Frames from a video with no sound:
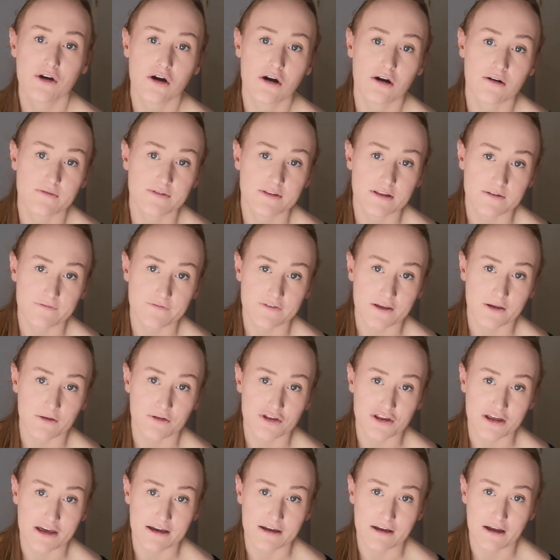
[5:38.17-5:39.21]
over the
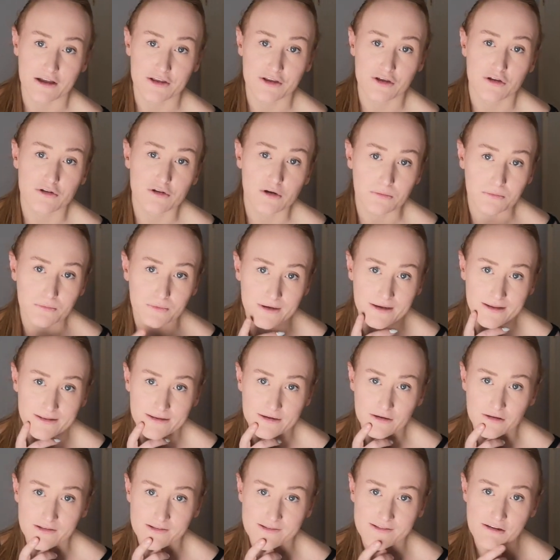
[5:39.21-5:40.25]
future and you're not
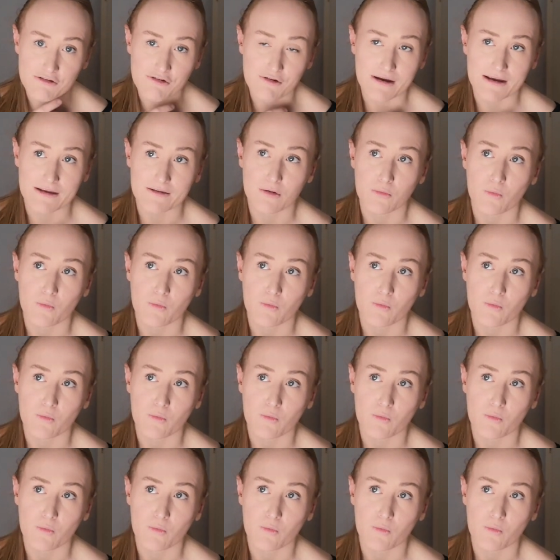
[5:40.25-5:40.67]
really considering